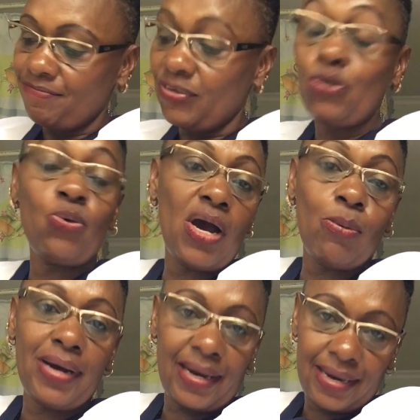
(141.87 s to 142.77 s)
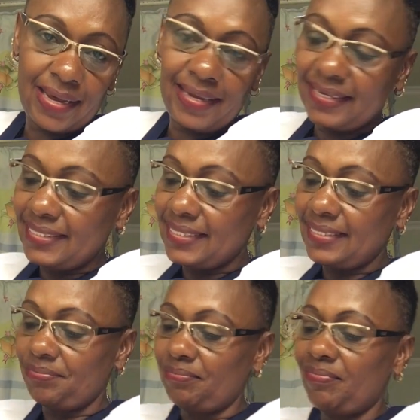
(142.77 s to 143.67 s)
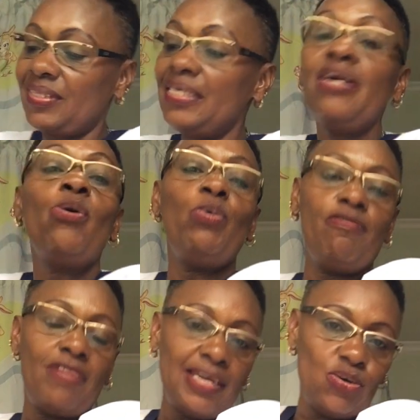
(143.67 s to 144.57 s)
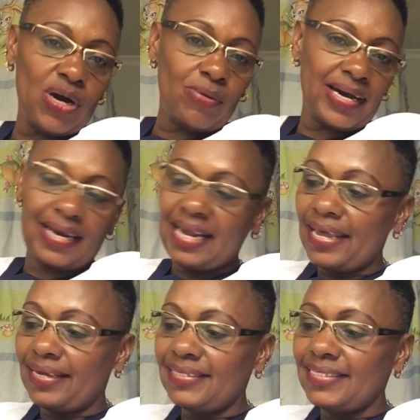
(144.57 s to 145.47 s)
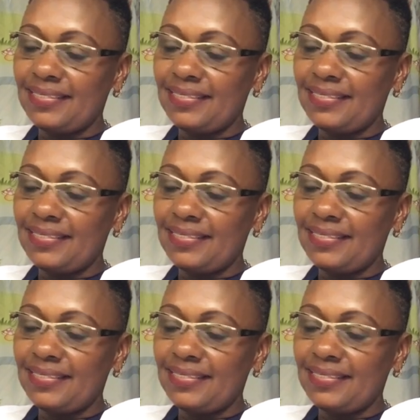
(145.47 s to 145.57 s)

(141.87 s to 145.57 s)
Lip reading: to our clients. We value our clients,